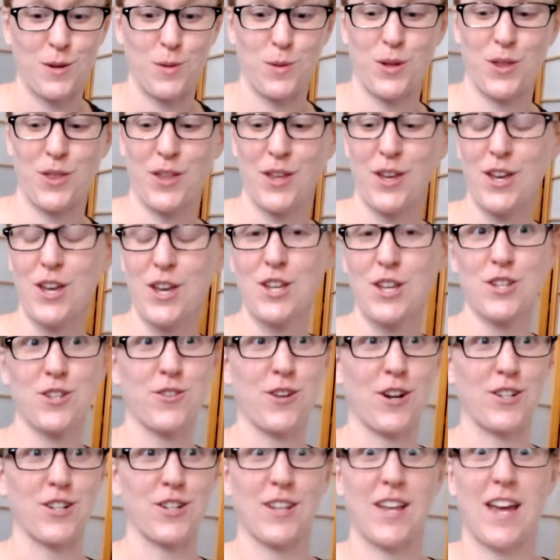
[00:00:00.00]
with
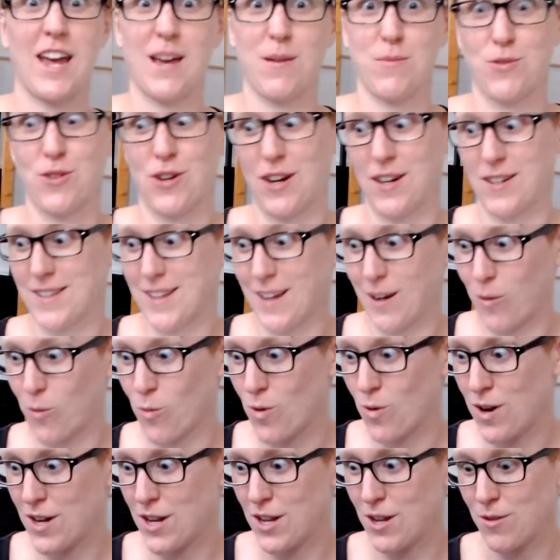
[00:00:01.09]
stretching the hamstrings. Like,
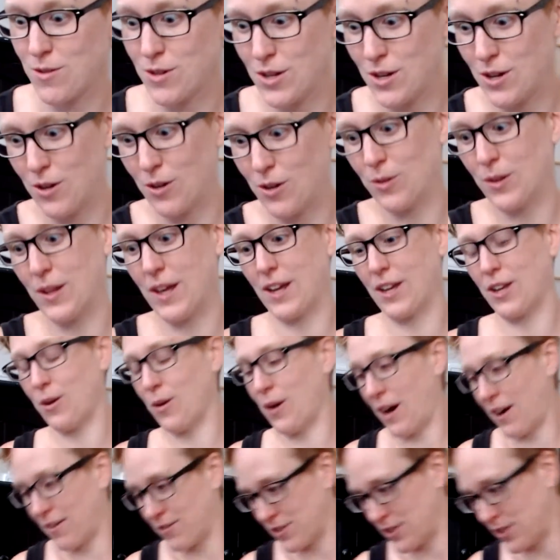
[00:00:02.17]
what do? Like, you
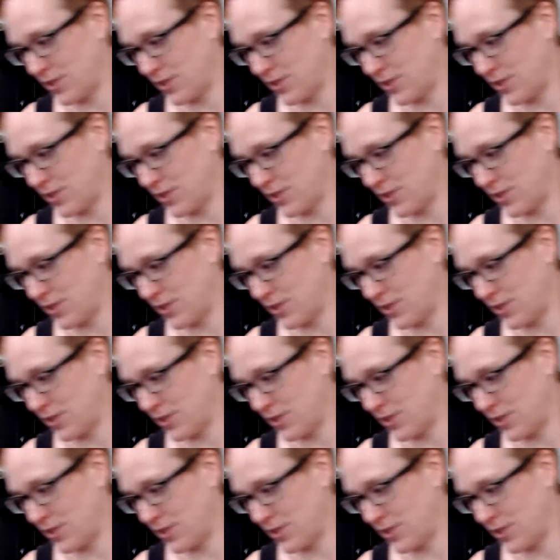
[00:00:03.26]
have to